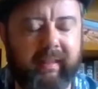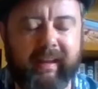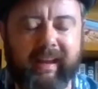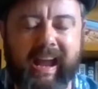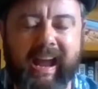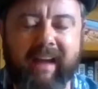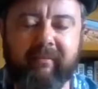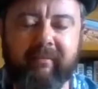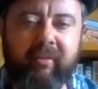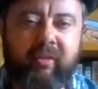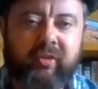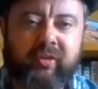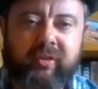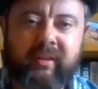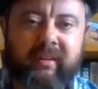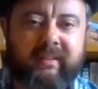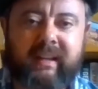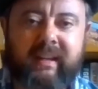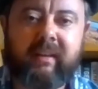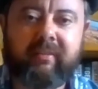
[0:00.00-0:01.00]
can't
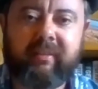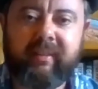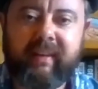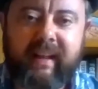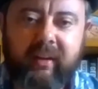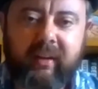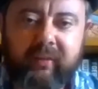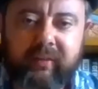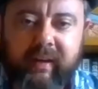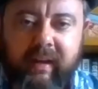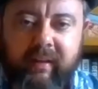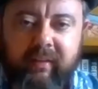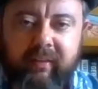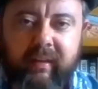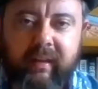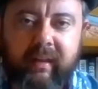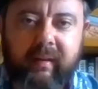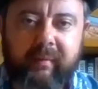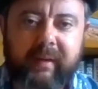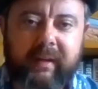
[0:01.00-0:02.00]
function as anything else, can they?